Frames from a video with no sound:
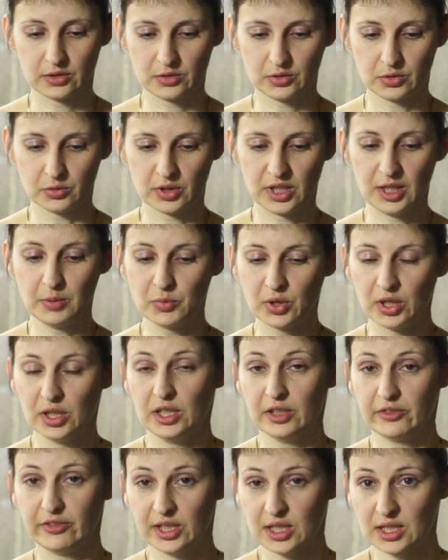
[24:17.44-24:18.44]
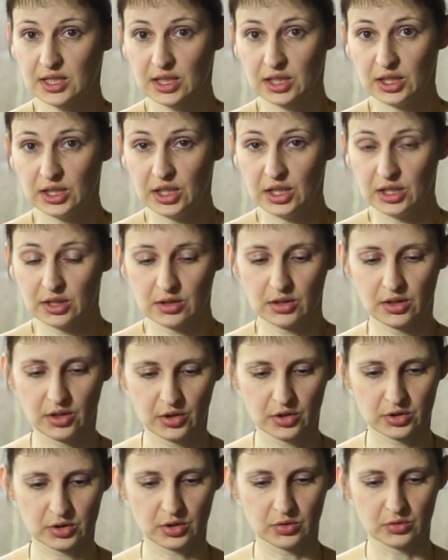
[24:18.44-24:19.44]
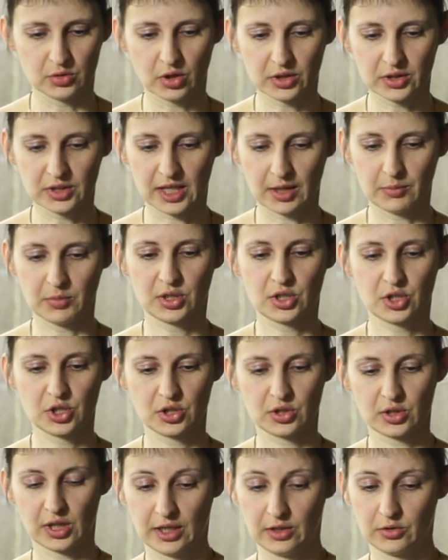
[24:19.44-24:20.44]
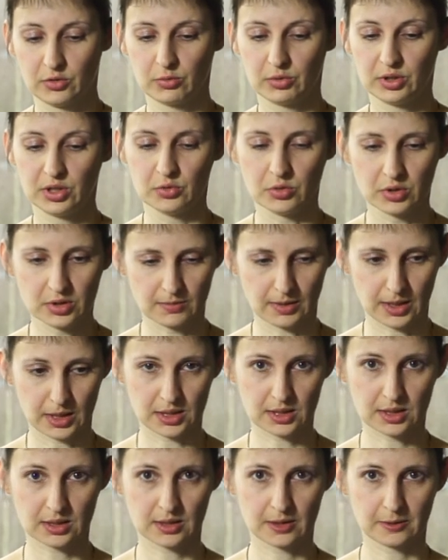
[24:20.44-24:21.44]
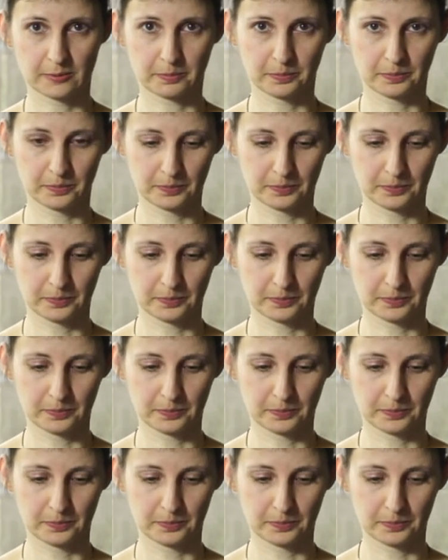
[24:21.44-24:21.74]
to keep clean things clean, to not damage and to reduce waste.